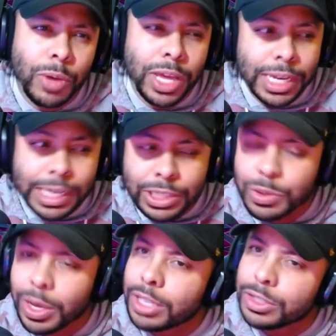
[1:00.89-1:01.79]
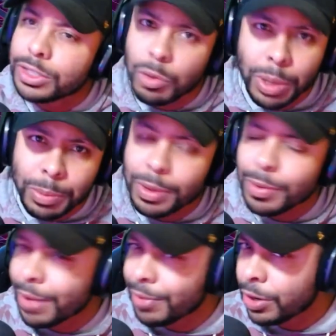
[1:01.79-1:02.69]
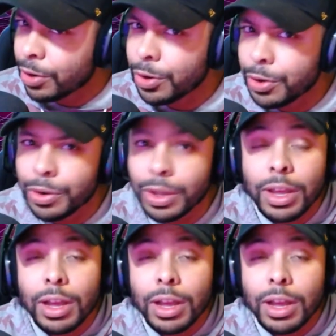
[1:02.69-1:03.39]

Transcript: ahead and let you guys know, maybe you haven't heard,